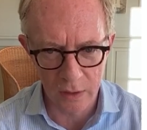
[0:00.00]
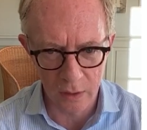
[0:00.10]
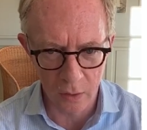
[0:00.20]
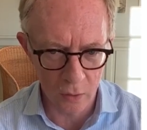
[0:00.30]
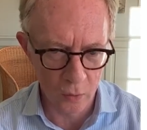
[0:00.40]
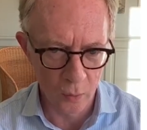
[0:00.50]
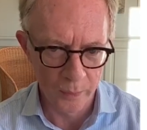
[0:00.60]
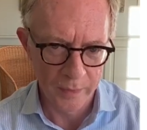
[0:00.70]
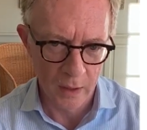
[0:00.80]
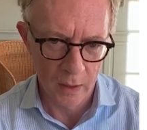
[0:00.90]
low,
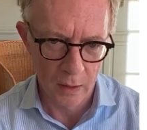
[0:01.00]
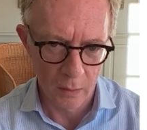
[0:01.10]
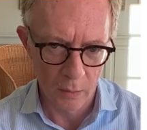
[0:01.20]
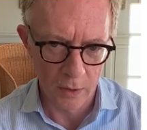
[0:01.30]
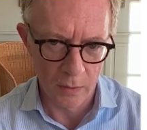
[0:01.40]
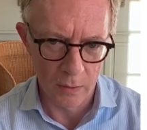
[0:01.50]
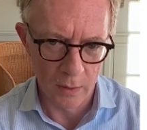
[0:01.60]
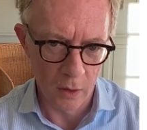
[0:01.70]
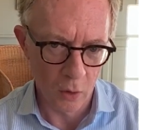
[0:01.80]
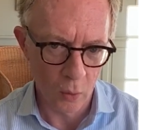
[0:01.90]

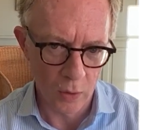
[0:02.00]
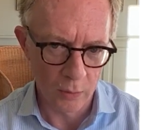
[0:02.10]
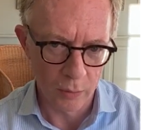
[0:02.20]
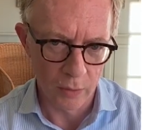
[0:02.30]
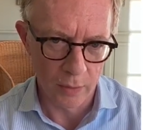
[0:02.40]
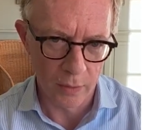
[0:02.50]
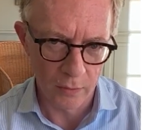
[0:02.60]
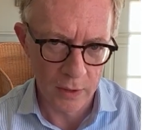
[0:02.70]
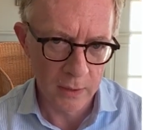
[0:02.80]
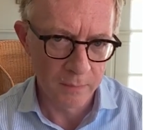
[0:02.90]
below
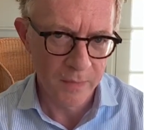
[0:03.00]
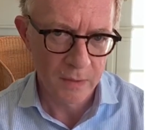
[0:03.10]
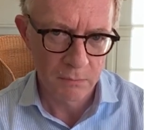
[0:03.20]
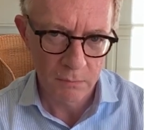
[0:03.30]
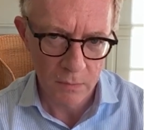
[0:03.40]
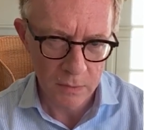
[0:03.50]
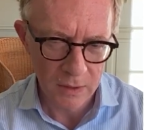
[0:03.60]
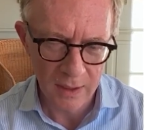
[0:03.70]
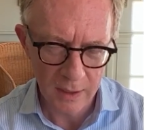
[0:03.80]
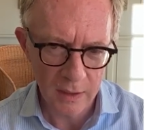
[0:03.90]
1.3,
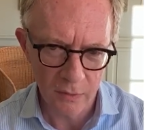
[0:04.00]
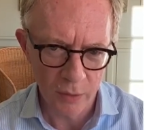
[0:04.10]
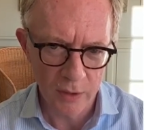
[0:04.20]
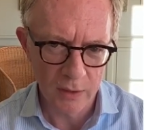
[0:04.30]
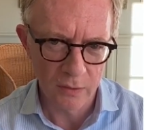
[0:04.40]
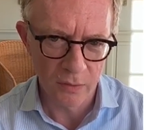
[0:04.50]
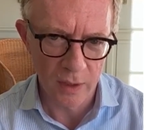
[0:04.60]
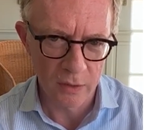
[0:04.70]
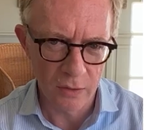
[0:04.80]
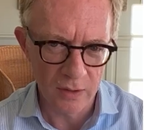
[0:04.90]
the negative predictive
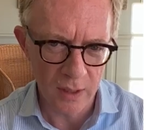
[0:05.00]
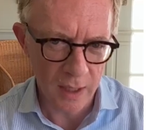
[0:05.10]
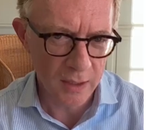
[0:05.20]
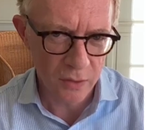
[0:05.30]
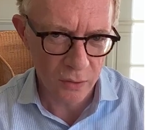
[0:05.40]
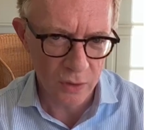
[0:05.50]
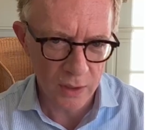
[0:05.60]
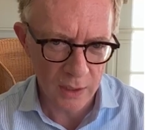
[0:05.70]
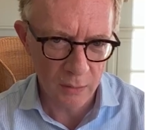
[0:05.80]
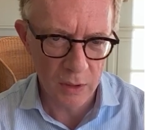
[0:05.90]
value is high, so you
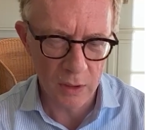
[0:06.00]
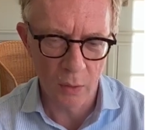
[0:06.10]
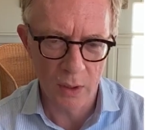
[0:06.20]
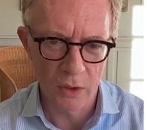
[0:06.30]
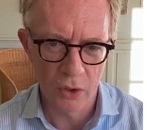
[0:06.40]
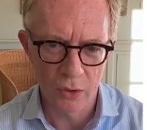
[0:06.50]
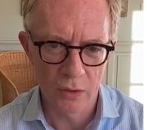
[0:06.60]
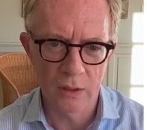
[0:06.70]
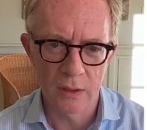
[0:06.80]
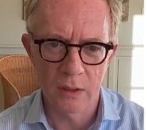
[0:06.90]
can be quite sure
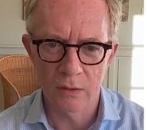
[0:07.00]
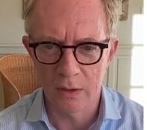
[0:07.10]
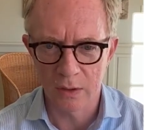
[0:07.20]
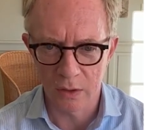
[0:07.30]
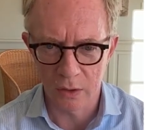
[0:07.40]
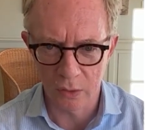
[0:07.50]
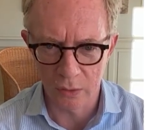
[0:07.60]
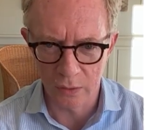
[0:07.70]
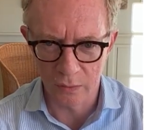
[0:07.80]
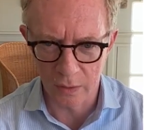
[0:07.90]
that there is no
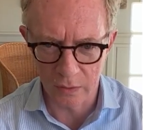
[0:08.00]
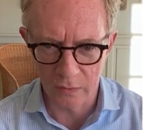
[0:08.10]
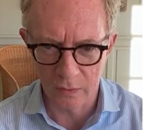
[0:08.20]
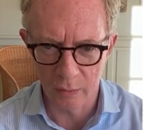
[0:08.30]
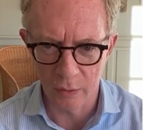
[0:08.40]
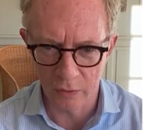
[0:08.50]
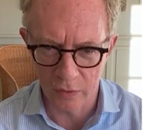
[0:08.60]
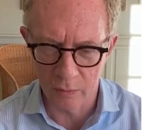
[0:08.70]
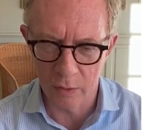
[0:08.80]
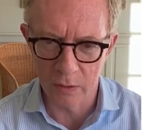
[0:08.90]
advanced
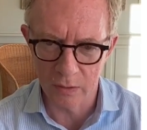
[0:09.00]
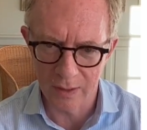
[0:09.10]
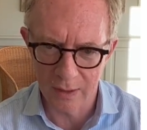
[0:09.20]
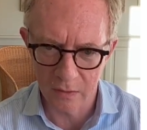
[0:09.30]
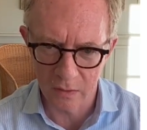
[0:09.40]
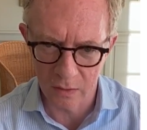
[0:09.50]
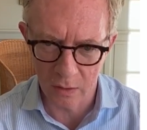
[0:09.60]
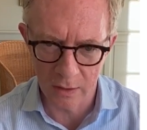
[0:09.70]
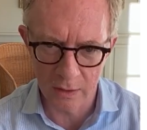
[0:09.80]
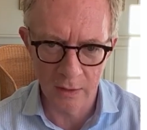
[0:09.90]
fibrosis, because that's the
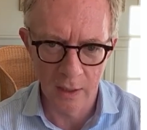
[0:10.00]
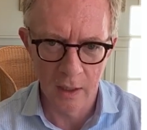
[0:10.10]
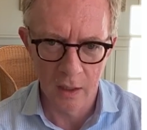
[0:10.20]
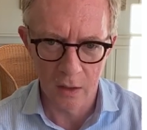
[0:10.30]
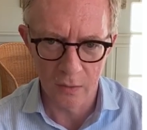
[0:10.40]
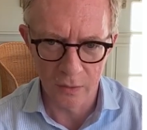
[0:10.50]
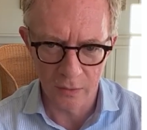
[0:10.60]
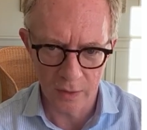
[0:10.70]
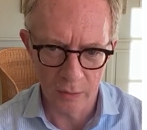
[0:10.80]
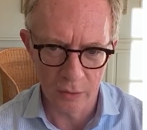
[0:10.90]
target of the
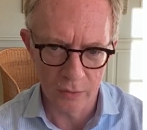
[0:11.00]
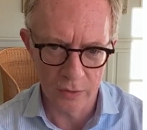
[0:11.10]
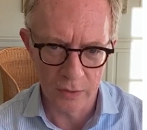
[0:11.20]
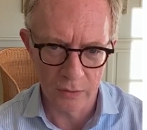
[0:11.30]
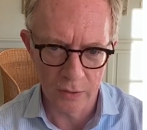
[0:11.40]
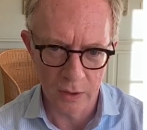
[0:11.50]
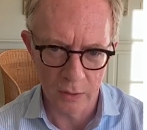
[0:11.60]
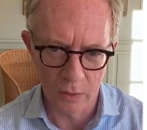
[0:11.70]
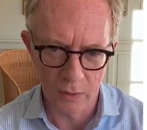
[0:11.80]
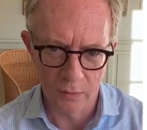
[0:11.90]
fibrosis screening
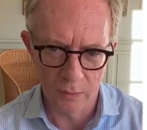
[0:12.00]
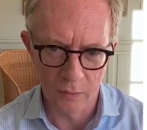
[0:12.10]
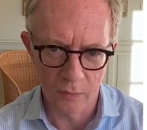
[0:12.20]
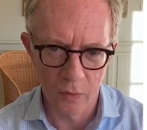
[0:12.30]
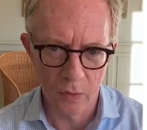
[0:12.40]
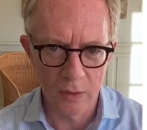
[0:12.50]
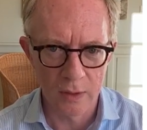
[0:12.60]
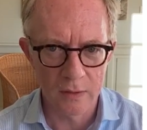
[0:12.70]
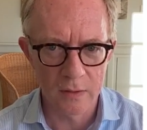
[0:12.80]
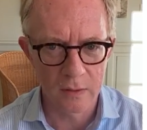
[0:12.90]
with FIB4.
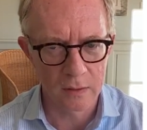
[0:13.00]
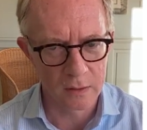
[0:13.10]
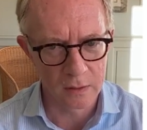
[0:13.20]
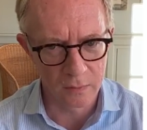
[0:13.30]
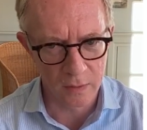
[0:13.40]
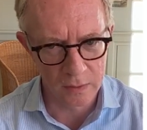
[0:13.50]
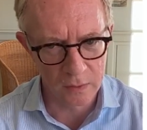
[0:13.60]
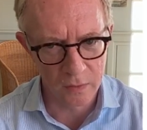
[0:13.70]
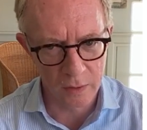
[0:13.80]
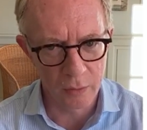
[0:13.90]
It's the
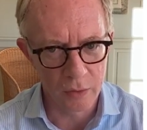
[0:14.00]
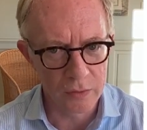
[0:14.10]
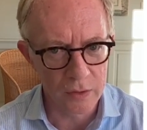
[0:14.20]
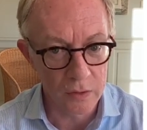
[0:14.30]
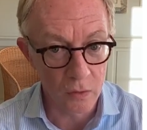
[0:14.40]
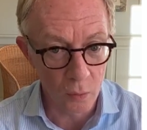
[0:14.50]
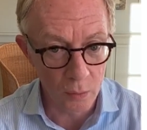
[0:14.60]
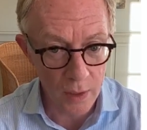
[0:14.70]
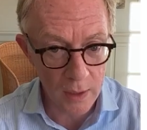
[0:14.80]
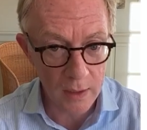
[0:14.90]
advanced fibrosis, so
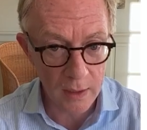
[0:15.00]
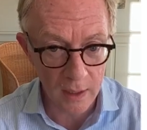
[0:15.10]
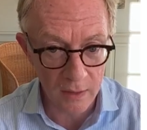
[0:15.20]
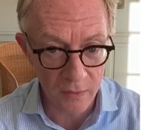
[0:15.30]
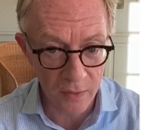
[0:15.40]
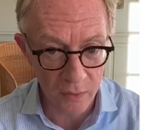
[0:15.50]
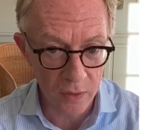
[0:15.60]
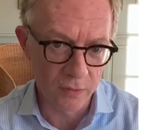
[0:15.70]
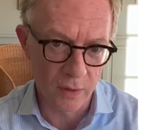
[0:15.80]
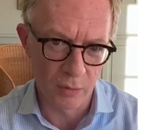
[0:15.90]
mainly F3
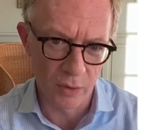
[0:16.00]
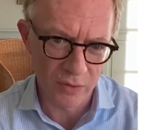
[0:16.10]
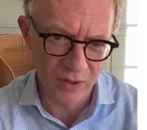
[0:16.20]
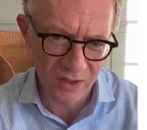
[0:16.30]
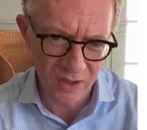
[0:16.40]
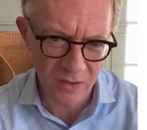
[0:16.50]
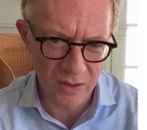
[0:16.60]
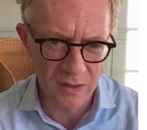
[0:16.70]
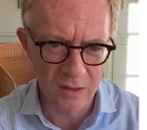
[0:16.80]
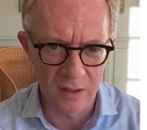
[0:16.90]
fibrosis, not
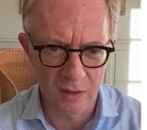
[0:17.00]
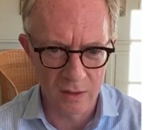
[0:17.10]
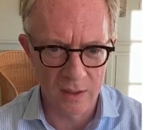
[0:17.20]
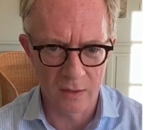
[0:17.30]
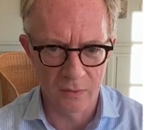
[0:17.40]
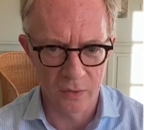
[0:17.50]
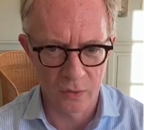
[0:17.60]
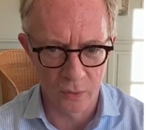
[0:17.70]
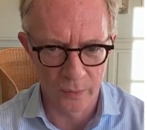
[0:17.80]
necessarily F2.